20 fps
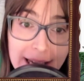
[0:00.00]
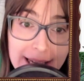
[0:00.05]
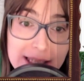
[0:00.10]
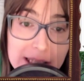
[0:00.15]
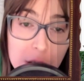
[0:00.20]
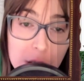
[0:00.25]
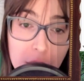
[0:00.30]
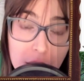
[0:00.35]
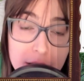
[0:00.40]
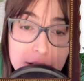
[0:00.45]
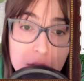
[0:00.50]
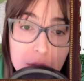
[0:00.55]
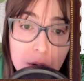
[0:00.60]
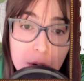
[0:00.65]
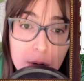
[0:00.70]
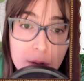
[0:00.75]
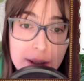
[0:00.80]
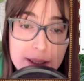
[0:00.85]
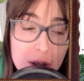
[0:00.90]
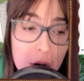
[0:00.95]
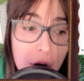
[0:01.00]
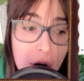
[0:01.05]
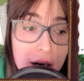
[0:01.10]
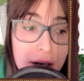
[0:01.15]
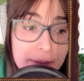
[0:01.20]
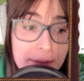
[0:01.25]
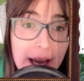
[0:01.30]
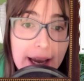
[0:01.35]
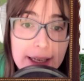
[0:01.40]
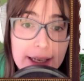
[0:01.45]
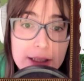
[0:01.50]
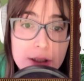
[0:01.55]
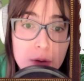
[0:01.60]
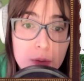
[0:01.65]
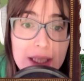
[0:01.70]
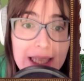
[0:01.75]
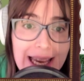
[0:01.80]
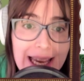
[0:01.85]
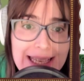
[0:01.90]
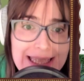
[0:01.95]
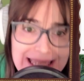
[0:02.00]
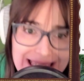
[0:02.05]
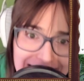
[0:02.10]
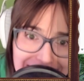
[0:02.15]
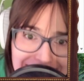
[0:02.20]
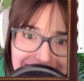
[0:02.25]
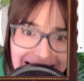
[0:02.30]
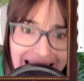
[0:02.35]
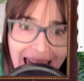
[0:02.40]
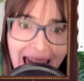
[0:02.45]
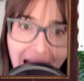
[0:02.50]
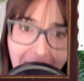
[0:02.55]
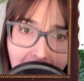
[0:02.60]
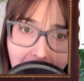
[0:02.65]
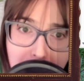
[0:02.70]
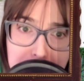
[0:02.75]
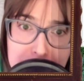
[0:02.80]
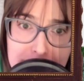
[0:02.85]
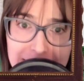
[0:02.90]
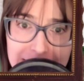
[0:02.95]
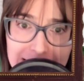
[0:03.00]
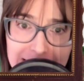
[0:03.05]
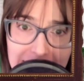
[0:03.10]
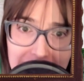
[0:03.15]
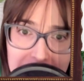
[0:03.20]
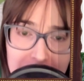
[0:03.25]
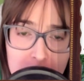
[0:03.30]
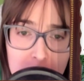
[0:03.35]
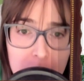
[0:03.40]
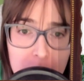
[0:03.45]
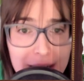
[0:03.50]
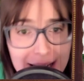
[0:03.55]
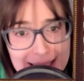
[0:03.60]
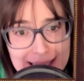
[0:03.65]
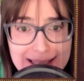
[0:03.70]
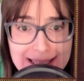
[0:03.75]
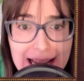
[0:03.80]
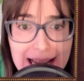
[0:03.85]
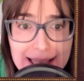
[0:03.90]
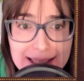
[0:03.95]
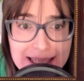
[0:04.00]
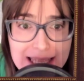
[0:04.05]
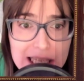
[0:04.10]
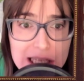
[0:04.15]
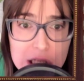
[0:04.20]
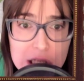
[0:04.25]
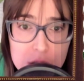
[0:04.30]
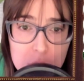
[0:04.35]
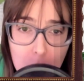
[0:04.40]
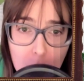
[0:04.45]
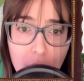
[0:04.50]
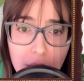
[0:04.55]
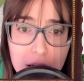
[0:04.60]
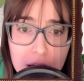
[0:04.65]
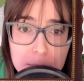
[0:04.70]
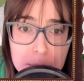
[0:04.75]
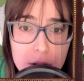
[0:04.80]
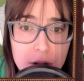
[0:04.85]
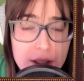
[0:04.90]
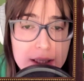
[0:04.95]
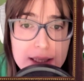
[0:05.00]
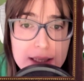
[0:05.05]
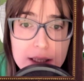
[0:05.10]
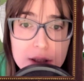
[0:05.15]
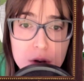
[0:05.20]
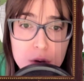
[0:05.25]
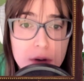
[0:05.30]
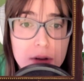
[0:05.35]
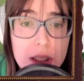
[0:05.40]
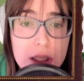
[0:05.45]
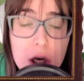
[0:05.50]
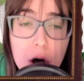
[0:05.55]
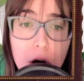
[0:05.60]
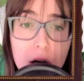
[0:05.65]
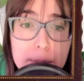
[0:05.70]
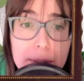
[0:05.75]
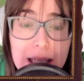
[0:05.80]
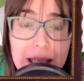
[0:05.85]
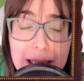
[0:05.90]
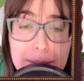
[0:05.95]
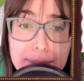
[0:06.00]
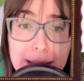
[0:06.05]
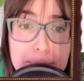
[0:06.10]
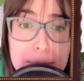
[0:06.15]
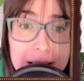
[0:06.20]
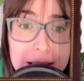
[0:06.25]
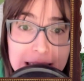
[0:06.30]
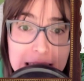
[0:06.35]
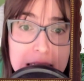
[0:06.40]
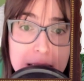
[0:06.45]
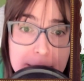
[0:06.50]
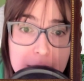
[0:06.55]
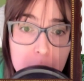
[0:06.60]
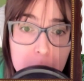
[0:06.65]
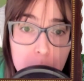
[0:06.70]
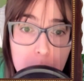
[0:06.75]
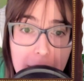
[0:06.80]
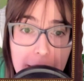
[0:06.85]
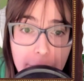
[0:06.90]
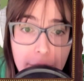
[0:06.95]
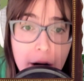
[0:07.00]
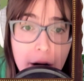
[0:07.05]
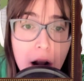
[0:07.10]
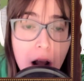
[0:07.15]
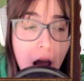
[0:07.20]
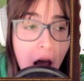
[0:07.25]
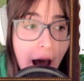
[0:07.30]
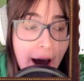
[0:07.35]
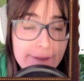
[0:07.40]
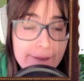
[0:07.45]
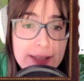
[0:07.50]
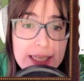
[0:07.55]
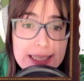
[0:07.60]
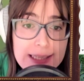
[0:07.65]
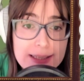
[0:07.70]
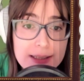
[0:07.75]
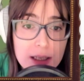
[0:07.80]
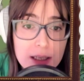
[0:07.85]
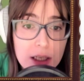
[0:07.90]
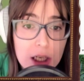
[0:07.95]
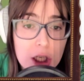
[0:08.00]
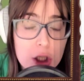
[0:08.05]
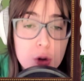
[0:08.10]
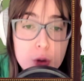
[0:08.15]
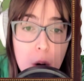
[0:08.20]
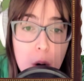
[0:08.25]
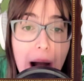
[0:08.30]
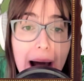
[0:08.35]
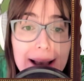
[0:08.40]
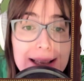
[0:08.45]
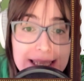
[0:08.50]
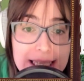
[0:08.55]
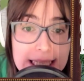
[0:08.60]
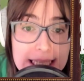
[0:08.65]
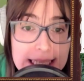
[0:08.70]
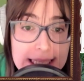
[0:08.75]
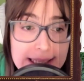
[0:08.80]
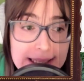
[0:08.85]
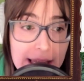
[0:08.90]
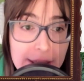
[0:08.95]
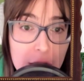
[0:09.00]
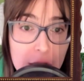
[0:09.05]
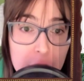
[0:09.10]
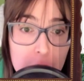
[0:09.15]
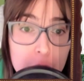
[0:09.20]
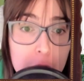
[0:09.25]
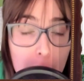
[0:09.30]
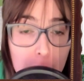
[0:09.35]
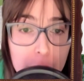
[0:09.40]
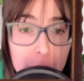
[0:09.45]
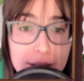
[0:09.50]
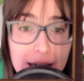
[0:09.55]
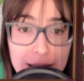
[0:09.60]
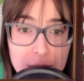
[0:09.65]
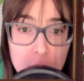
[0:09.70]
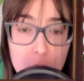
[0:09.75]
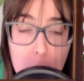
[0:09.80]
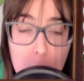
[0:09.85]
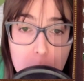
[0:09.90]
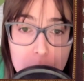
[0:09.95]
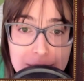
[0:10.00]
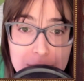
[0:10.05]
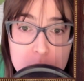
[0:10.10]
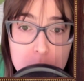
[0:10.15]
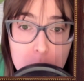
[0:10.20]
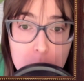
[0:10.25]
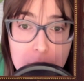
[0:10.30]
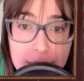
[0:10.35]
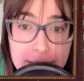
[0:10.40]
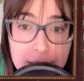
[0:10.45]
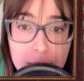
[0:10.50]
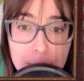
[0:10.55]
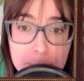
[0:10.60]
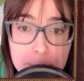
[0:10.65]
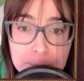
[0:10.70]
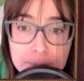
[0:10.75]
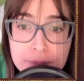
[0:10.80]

horrifying to realize this happened in the United States. This is horrible. This is truly horrible. And people need to be aware of these atrocities that occurred on our own soil.